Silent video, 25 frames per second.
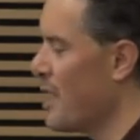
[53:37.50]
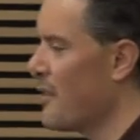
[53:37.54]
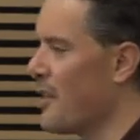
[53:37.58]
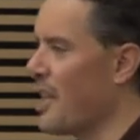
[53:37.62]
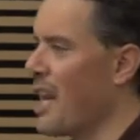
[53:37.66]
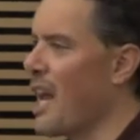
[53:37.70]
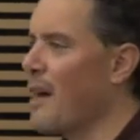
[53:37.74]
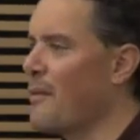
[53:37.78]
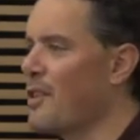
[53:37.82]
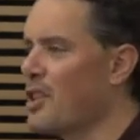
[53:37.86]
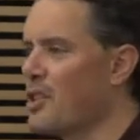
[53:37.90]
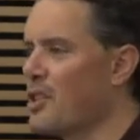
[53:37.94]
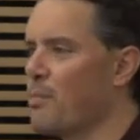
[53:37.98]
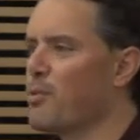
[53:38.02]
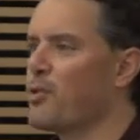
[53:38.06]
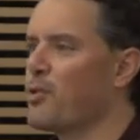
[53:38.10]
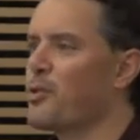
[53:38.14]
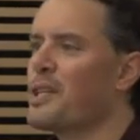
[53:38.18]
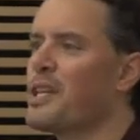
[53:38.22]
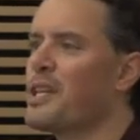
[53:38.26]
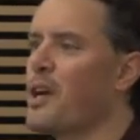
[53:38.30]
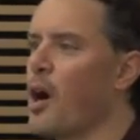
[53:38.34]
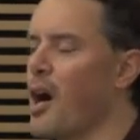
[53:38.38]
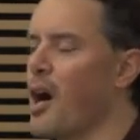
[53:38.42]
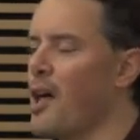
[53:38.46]
than having to
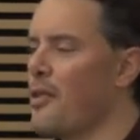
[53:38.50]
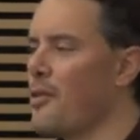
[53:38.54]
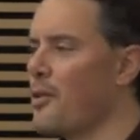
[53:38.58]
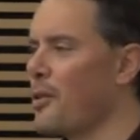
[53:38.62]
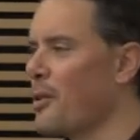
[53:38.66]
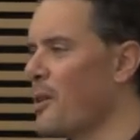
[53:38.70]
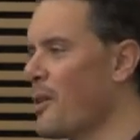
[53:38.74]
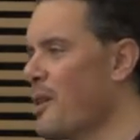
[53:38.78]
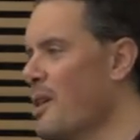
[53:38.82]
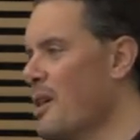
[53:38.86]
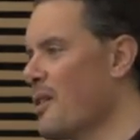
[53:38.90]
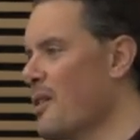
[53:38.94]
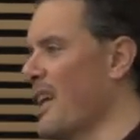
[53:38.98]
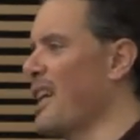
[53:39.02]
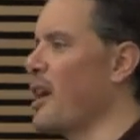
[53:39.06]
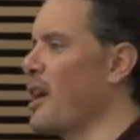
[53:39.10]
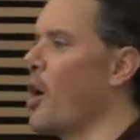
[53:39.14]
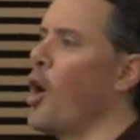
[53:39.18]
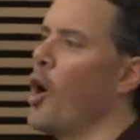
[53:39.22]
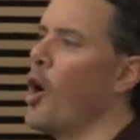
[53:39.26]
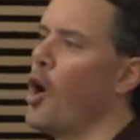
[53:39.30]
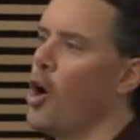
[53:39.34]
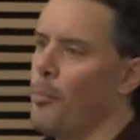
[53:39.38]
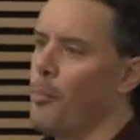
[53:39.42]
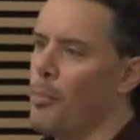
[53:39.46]
pre-author like
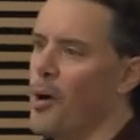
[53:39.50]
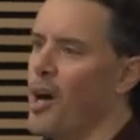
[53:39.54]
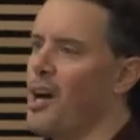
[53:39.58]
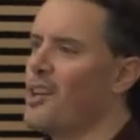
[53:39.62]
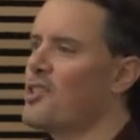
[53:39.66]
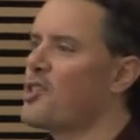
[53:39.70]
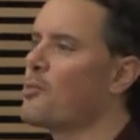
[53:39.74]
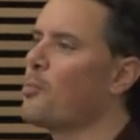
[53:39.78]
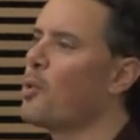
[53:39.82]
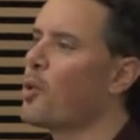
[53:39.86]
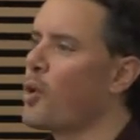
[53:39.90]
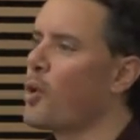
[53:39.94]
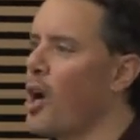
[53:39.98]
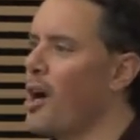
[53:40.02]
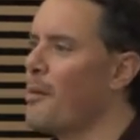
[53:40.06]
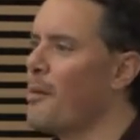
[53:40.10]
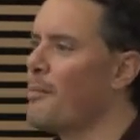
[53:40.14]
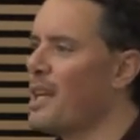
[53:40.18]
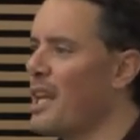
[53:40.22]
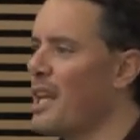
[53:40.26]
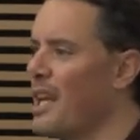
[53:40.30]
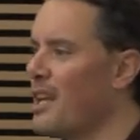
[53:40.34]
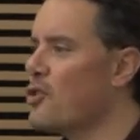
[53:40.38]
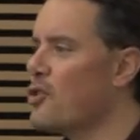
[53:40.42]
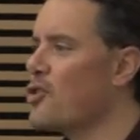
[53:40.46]
all possible
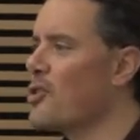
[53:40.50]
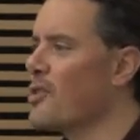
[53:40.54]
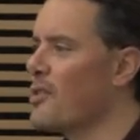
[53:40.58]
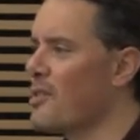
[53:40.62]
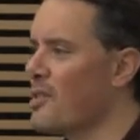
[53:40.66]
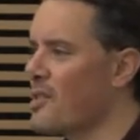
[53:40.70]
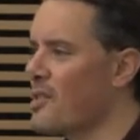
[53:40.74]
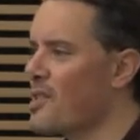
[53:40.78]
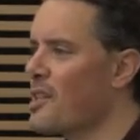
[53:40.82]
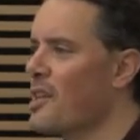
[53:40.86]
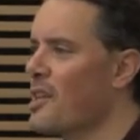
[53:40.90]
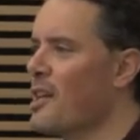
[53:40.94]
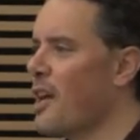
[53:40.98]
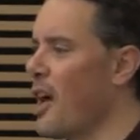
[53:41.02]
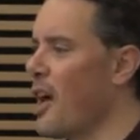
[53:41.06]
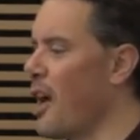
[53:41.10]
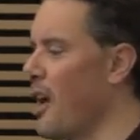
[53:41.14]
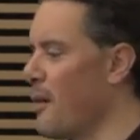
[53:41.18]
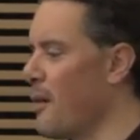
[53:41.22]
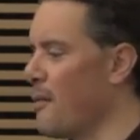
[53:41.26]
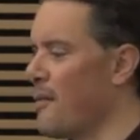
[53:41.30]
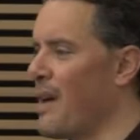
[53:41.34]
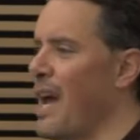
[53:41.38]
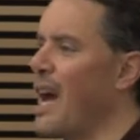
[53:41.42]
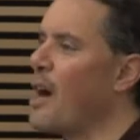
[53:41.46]
combinations
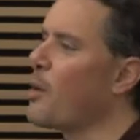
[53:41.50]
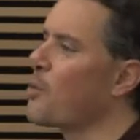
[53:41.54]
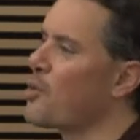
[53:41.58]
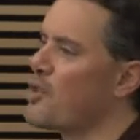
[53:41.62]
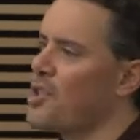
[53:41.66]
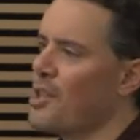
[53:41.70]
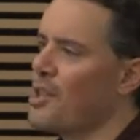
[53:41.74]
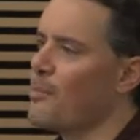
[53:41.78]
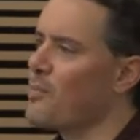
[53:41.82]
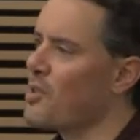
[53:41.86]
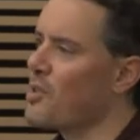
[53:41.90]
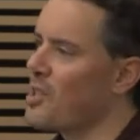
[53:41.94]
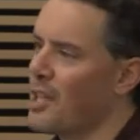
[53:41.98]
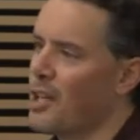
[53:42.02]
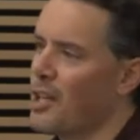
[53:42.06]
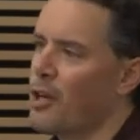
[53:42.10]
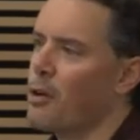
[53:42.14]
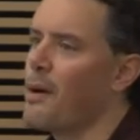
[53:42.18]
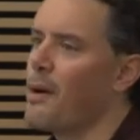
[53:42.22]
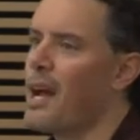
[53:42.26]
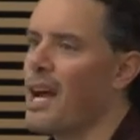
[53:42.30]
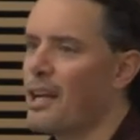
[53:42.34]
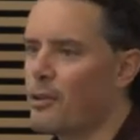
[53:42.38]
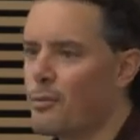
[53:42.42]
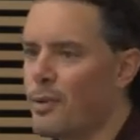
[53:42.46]
of how Sims can
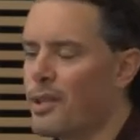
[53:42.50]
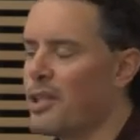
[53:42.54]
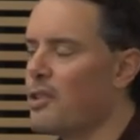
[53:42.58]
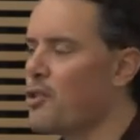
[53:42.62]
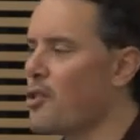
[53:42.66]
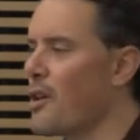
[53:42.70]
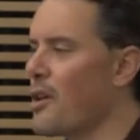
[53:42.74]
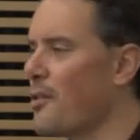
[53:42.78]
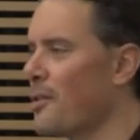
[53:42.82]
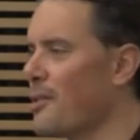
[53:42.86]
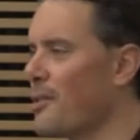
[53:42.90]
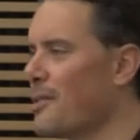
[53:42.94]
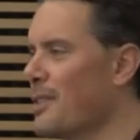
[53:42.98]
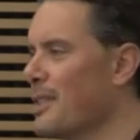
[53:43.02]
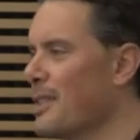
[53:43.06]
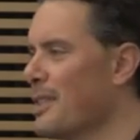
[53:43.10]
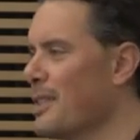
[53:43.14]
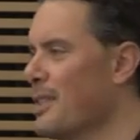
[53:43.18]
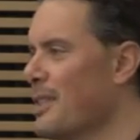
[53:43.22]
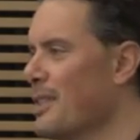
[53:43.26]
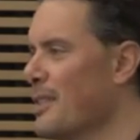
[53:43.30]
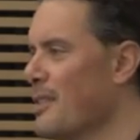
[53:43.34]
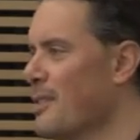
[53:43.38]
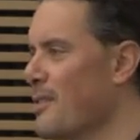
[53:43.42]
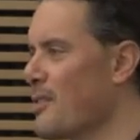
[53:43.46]
interact with each other.
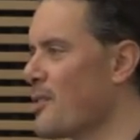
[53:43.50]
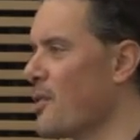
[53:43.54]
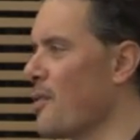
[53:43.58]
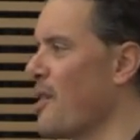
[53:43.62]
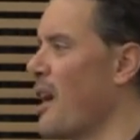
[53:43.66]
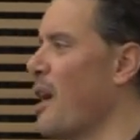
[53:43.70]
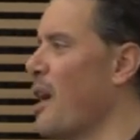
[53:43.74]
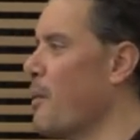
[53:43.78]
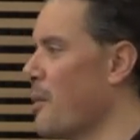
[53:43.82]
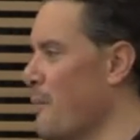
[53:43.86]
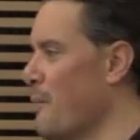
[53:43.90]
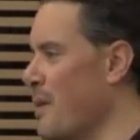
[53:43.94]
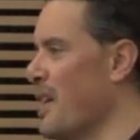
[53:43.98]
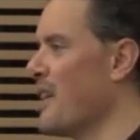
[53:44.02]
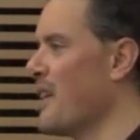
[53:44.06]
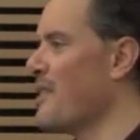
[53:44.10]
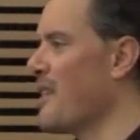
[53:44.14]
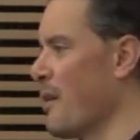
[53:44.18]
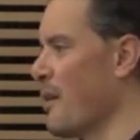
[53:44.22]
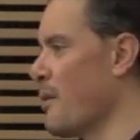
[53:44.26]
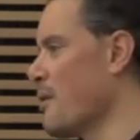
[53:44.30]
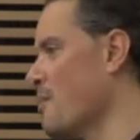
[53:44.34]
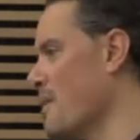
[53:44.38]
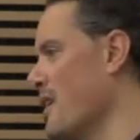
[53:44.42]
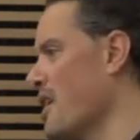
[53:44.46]
So that
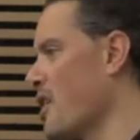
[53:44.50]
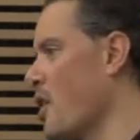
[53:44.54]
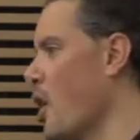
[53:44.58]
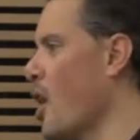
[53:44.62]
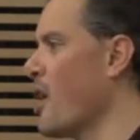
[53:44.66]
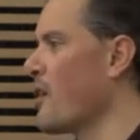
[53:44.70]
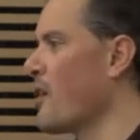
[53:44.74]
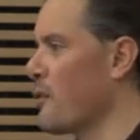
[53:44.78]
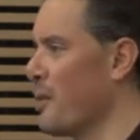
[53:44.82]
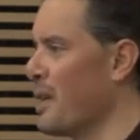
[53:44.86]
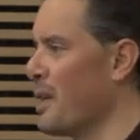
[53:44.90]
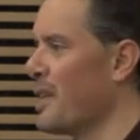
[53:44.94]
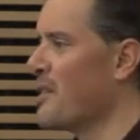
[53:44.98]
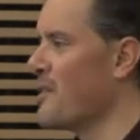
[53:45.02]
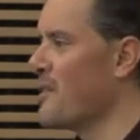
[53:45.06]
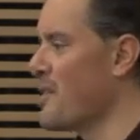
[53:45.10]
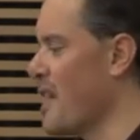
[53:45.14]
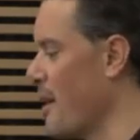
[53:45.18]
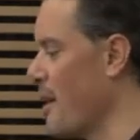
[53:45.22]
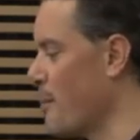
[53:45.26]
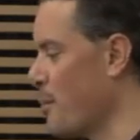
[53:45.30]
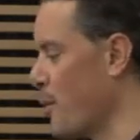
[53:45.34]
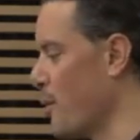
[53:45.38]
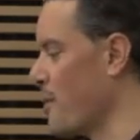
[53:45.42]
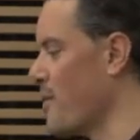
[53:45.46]
would be a concrete
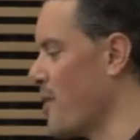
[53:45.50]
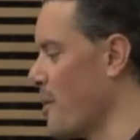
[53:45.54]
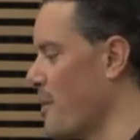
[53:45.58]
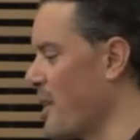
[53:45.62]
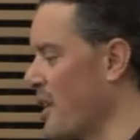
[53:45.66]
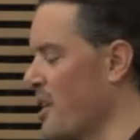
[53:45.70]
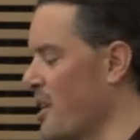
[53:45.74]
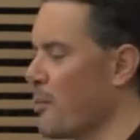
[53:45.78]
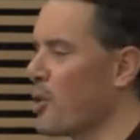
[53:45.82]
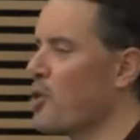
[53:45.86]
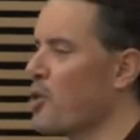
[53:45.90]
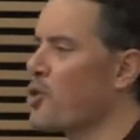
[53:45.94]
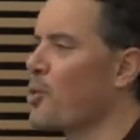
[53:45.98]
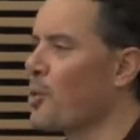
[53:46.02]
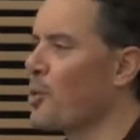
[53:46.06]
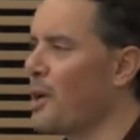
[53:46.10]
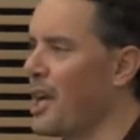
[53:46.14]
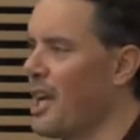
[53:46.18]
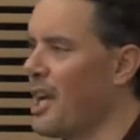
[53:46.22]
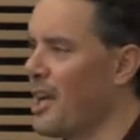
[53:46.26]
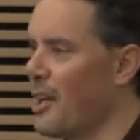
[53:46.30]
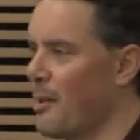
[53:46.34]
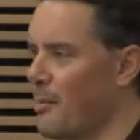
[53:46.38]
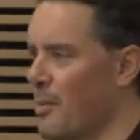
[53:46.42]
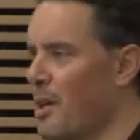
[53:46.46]
example from a commercial
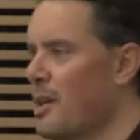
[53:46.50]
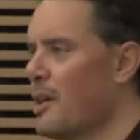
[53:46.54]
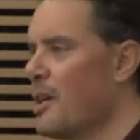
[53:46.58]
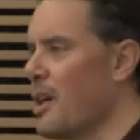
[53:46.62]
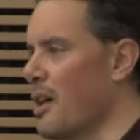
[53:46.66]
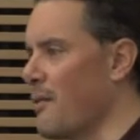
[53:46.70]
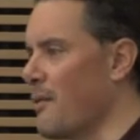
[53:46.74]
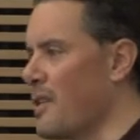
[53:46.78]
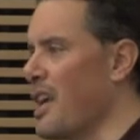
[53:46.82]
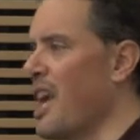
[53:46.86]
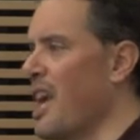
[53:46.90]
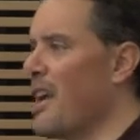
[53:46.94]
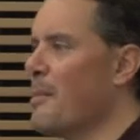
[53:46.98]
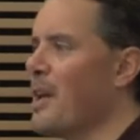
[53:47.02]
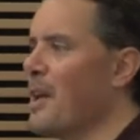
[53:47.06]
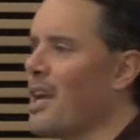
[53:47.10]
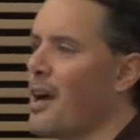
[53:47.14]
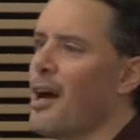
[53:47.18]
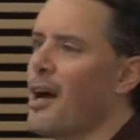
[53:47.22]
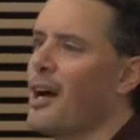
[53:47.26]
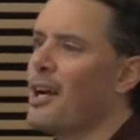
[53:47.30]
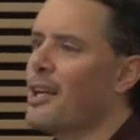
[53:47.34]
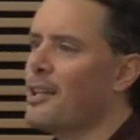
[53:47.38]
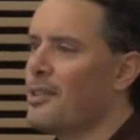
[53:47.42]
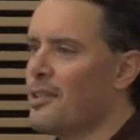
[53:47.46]
game of game
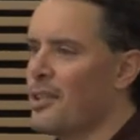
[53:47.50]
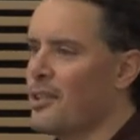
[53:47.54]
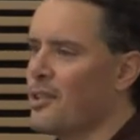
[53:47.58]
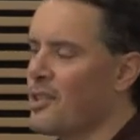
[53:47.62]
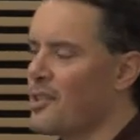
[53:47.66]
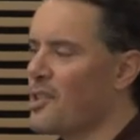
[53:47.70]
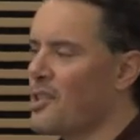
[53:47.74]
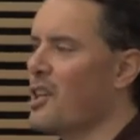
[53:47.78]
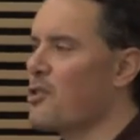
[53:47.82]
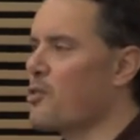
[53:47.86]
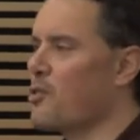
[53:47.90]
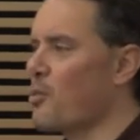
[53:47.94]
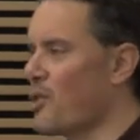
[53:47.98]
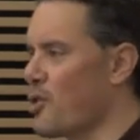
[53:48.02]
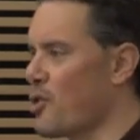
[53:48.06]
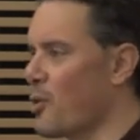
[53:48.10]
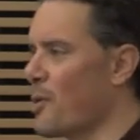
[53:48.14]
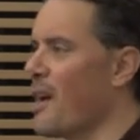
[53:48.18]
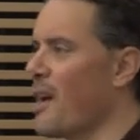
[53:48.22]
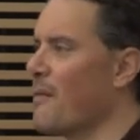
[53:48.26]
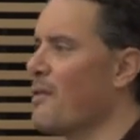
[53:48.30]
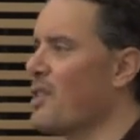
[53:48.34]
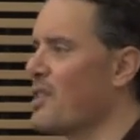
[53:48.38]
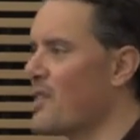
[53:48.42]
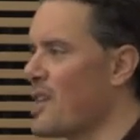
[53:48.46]
AI, in this case Richard
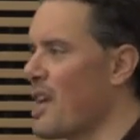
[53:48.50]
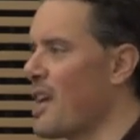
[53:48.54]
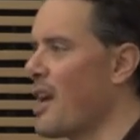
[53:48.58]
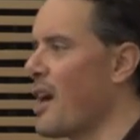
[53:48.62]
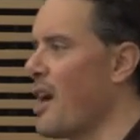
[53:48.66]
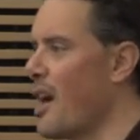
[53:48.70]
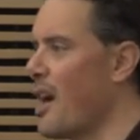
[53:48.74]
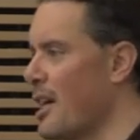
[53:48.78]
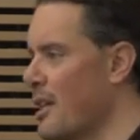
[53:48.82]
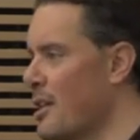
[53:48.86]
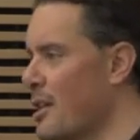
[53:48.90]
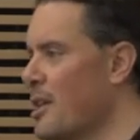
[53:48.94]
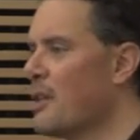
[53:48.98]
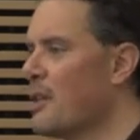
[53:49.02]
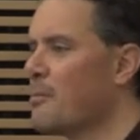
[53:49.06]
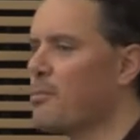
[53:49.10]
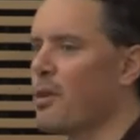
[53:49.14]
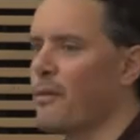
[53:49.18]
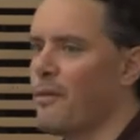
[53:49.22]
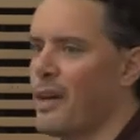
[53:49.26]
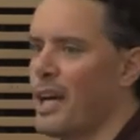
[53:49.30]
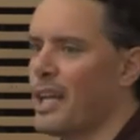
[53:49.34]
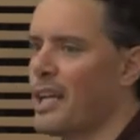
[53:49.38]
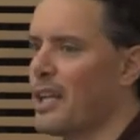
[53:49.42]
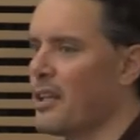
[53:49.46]
Evans' AI,
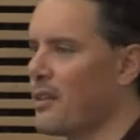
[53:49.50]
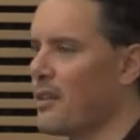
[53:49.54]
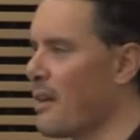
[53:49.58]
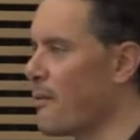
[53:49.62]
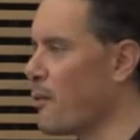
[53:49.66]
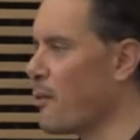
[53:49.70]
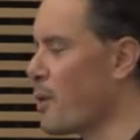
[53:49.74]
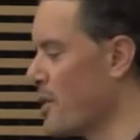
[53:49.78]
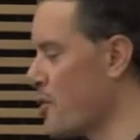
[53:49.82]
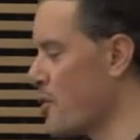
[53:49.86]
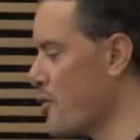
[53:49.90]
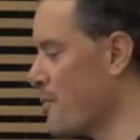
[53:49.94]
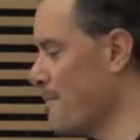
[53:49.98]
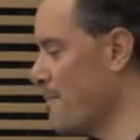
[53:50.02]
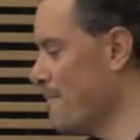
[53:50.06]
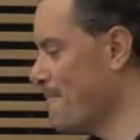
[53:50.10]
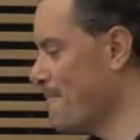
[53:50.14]
providing leverage.